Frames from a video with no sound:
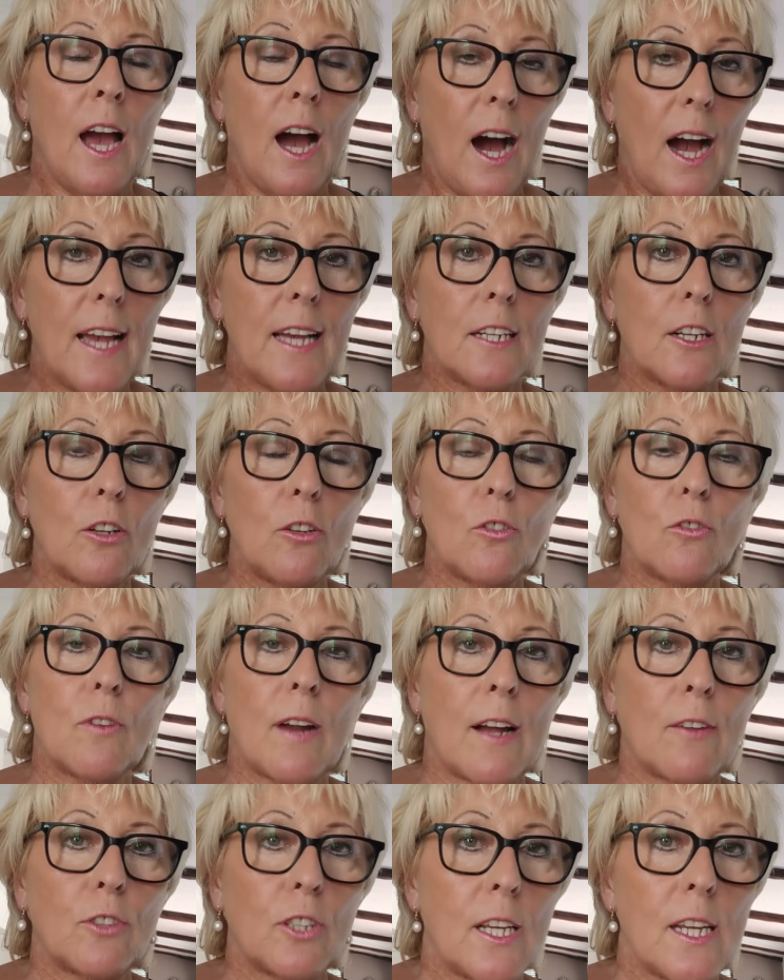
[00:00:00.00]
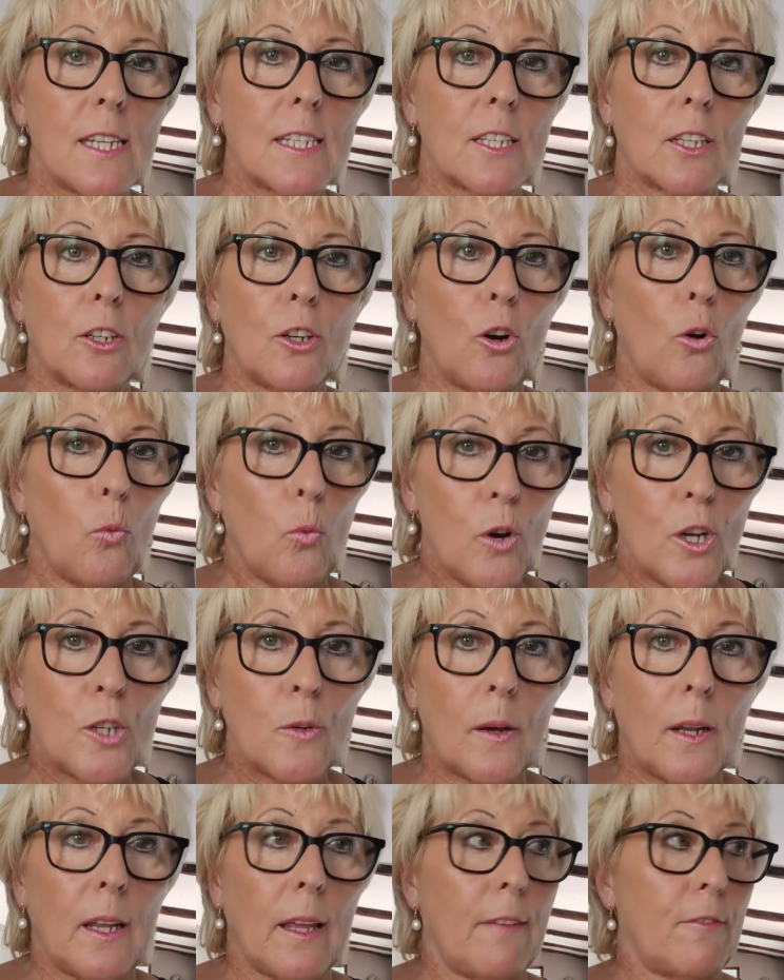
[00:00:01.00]
I had a look around years ago. Where do
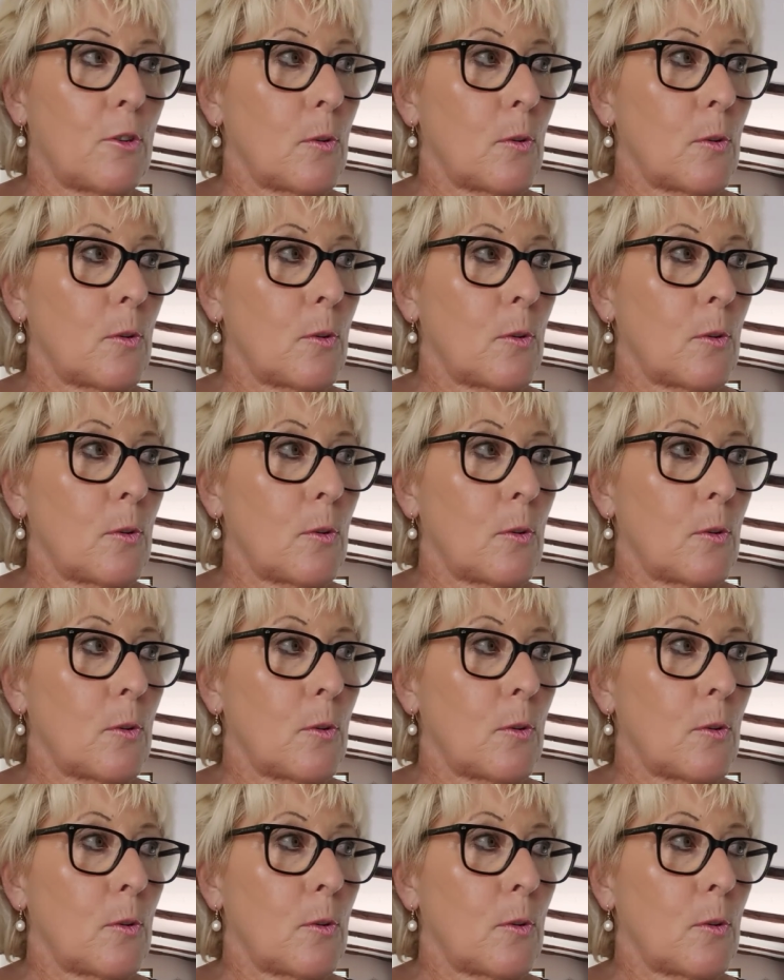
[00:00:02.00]
I live?